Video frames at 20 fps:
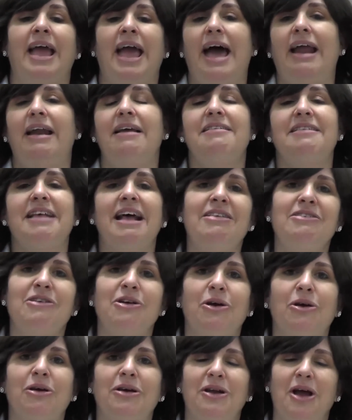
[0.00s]
And I said
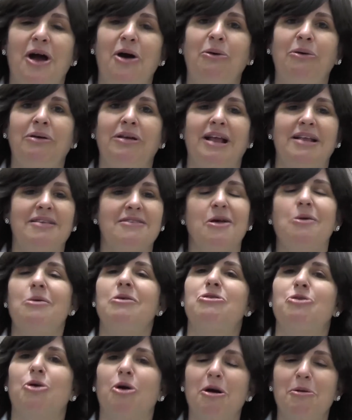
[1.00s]
to her, it's so
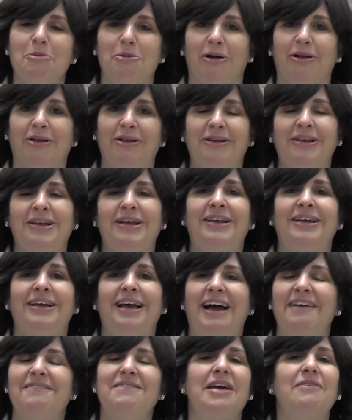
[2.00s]
adorable.
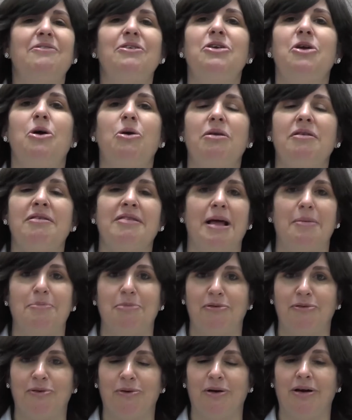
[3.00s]
I've never noticed that
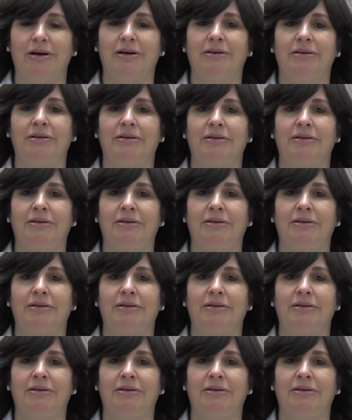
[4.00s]
before.